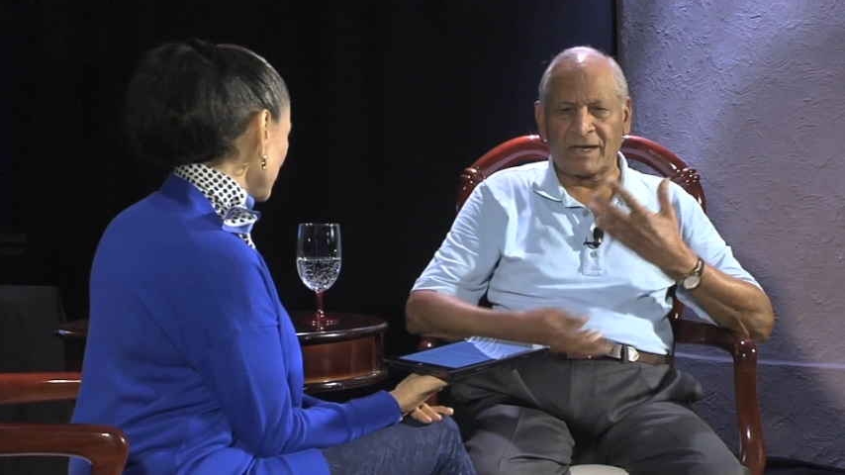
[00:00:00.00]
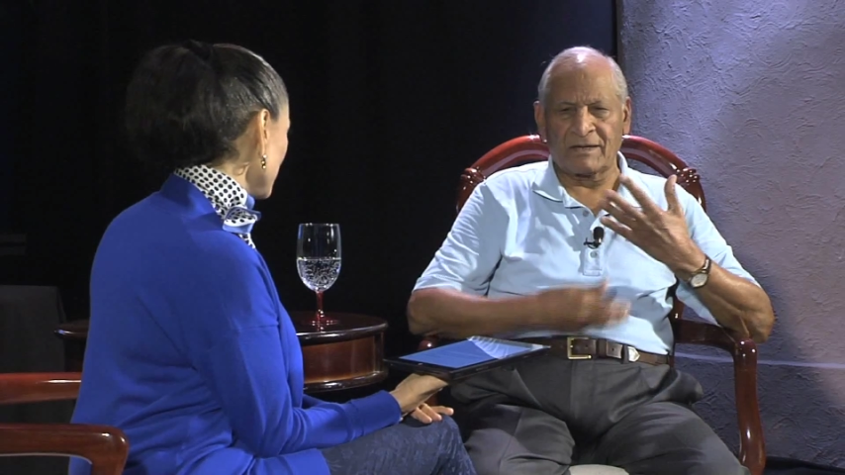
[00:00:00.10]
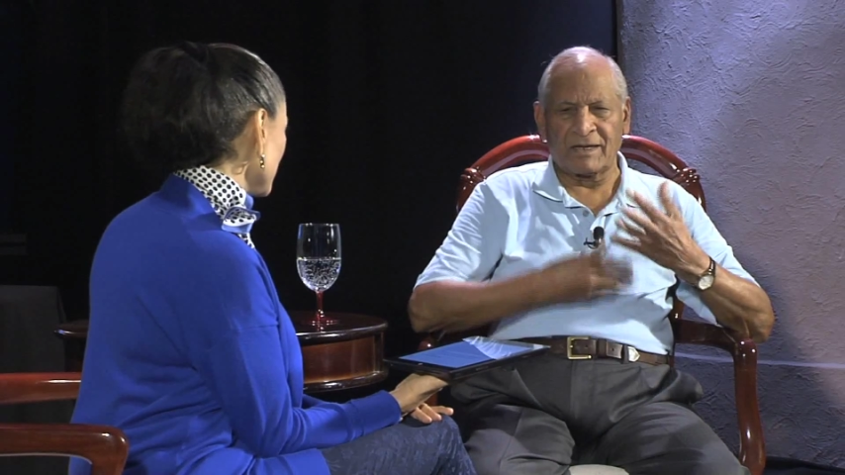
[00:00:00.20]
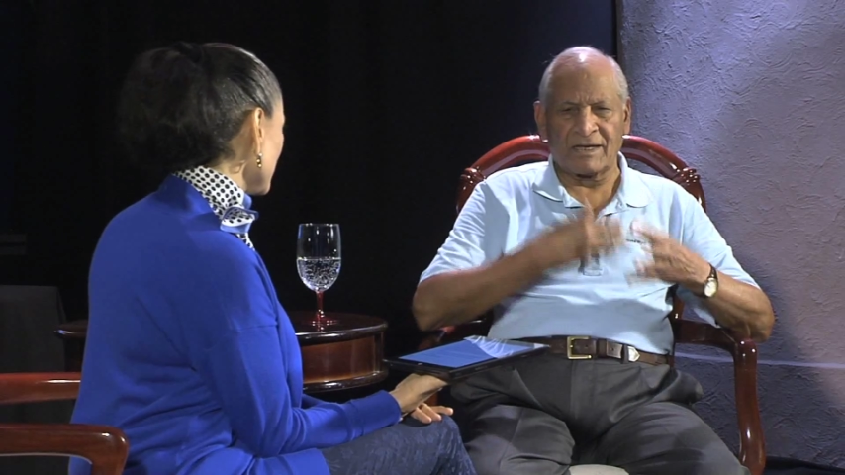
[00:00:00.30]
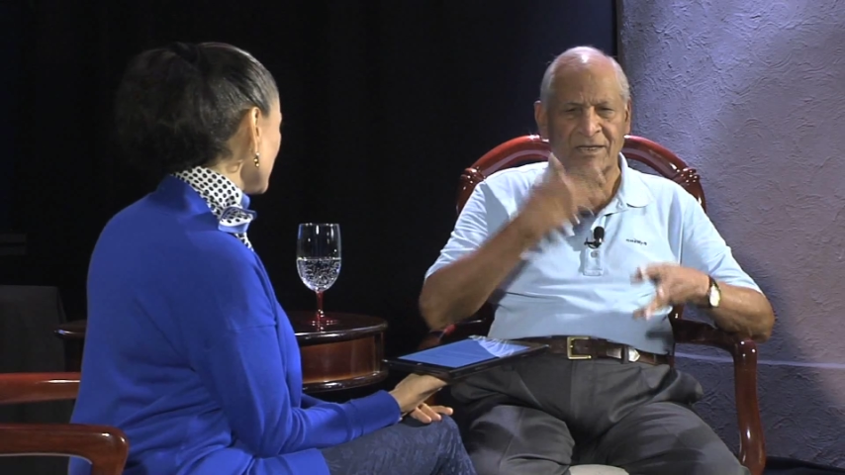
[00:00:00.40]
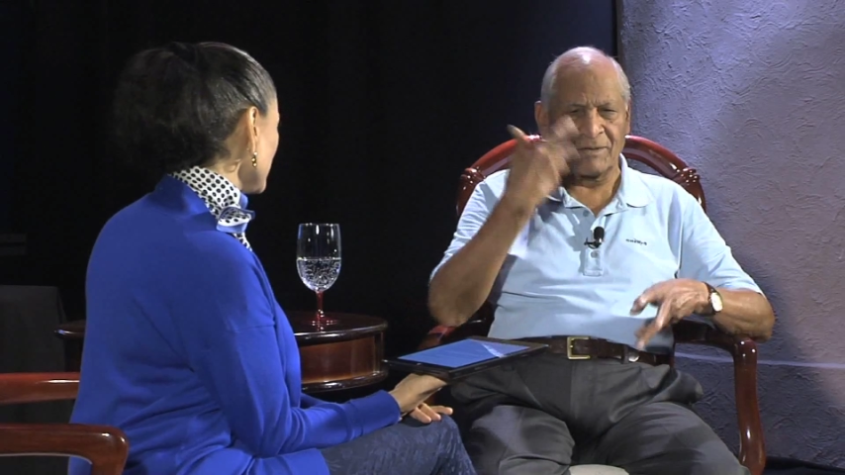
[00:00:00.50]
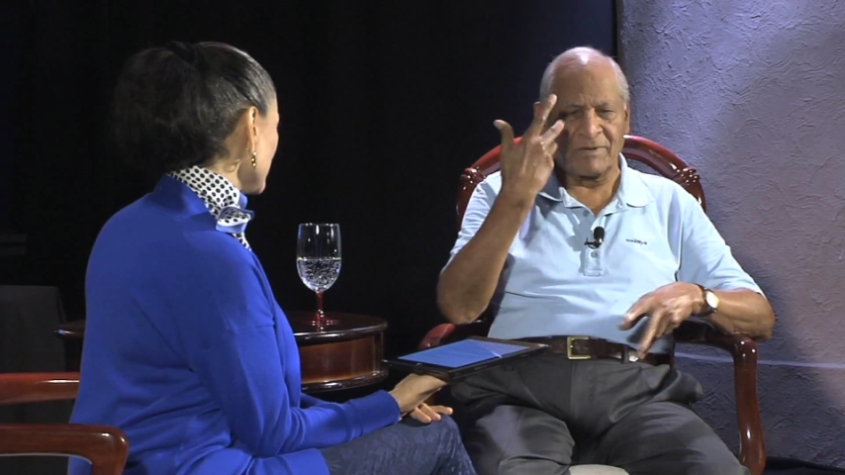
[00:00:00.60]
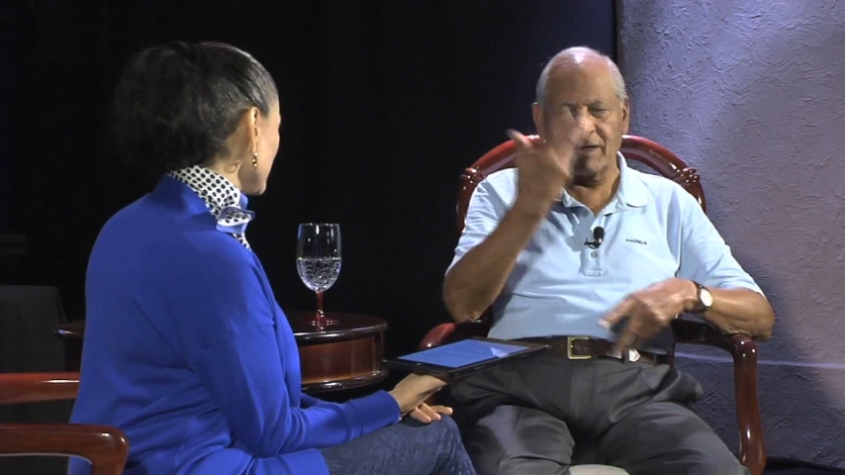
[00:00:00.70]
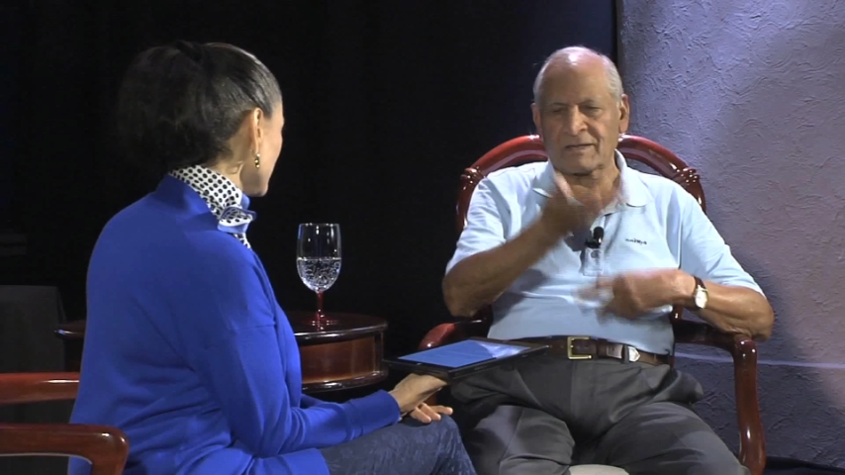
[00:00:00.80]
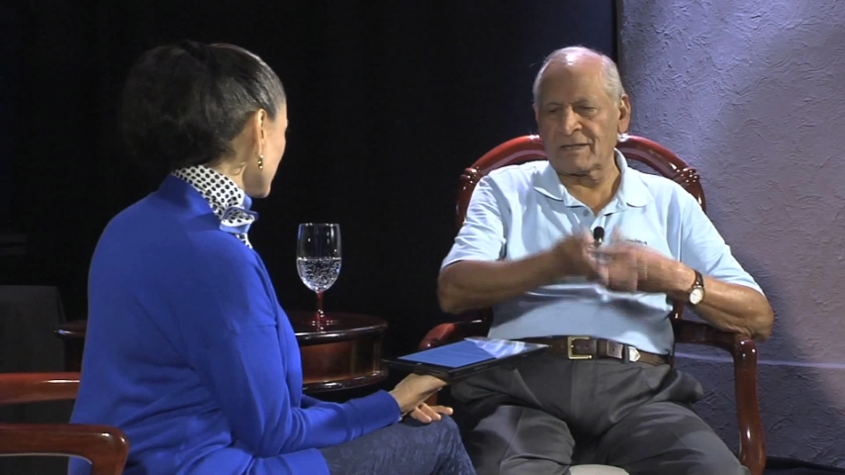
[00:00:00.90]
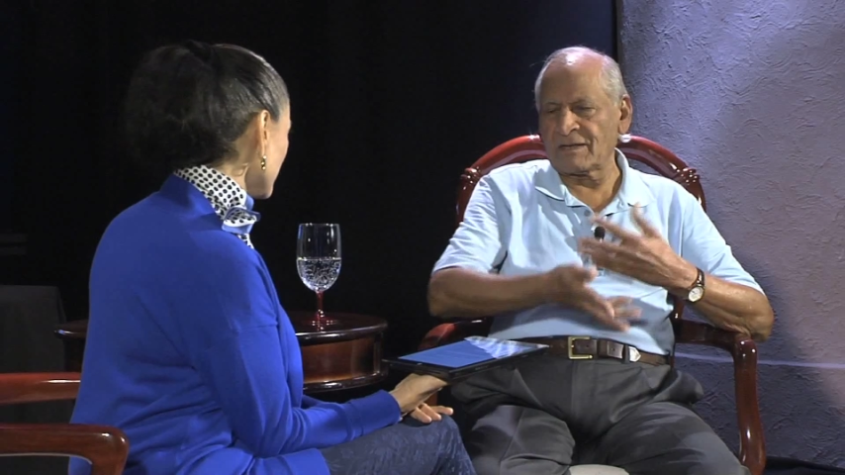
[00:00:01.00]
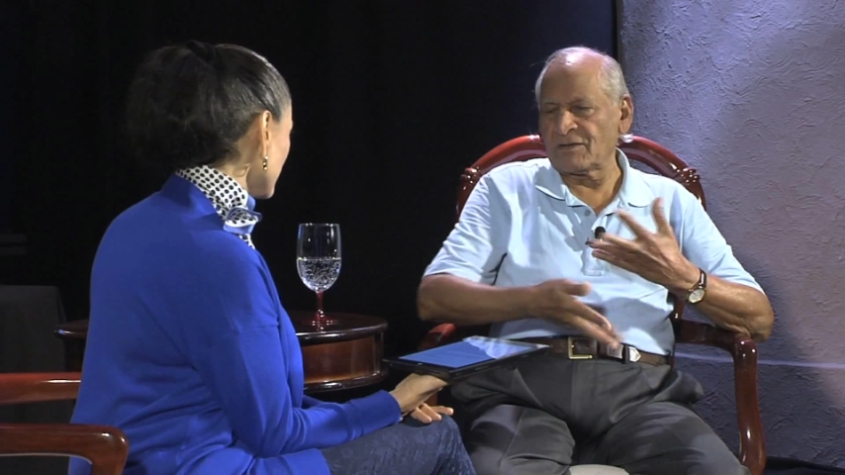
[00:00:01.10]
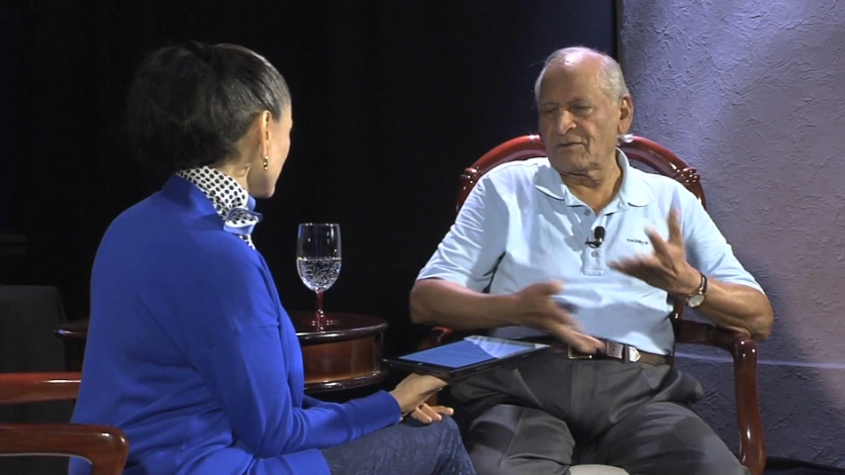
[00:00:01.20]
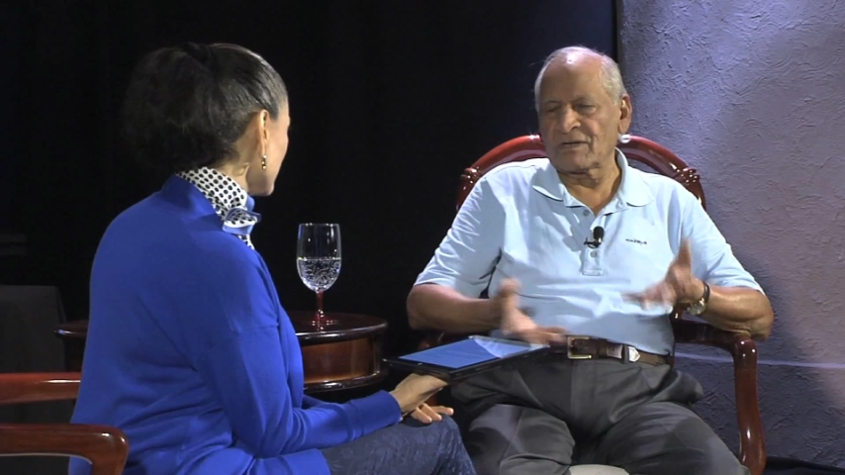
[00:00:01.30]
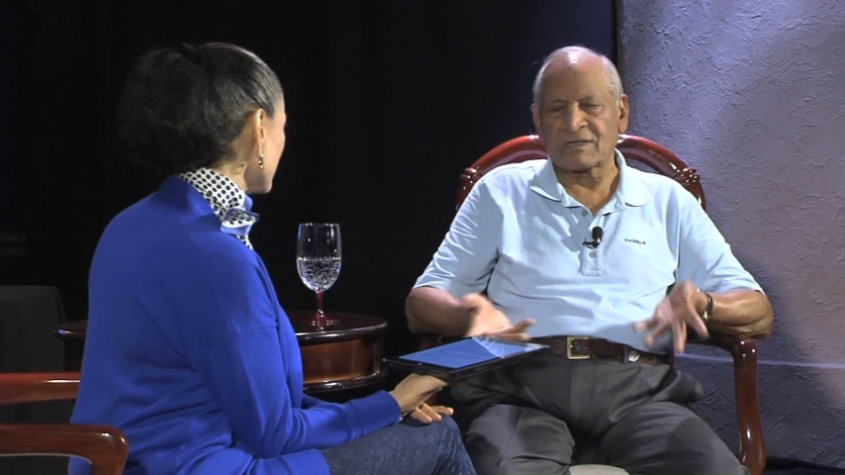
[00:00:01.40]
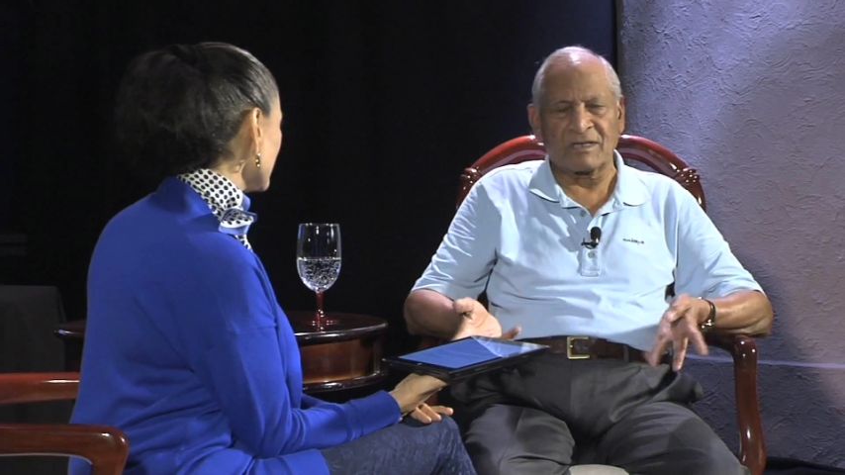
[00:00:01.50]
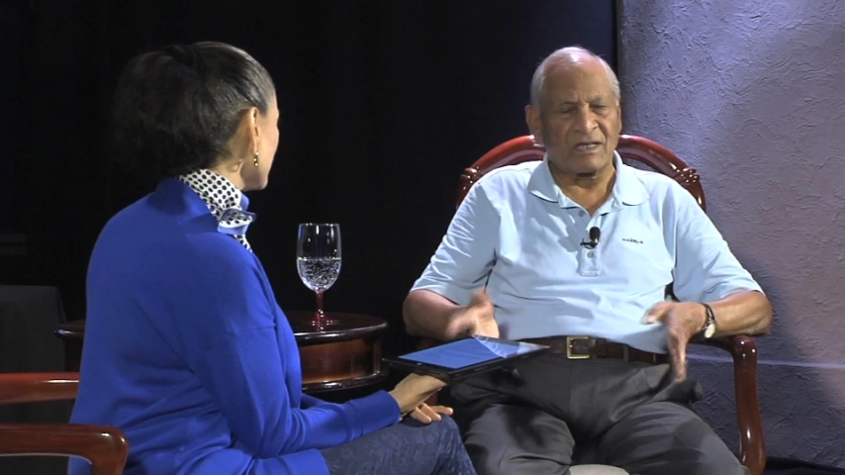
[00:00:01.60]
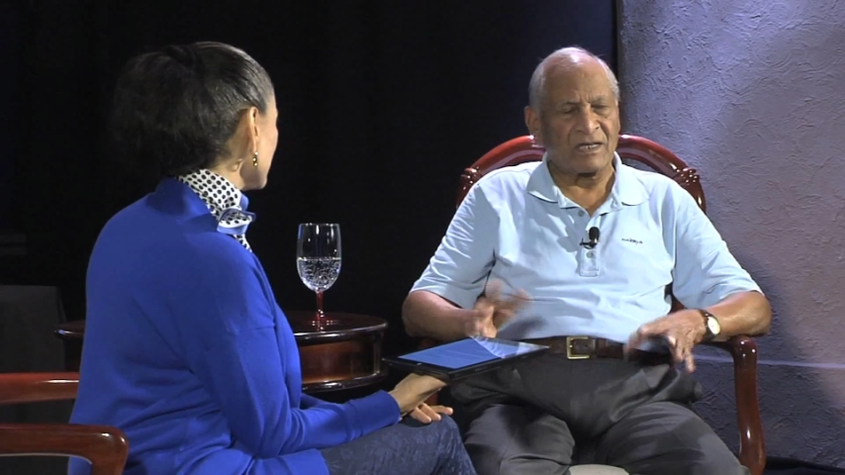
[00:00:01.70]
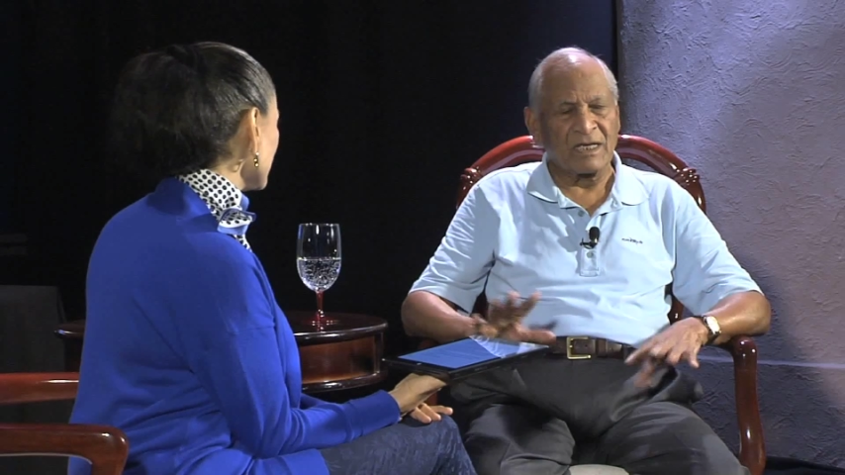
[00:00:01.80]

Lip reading: ideas are better than yours. And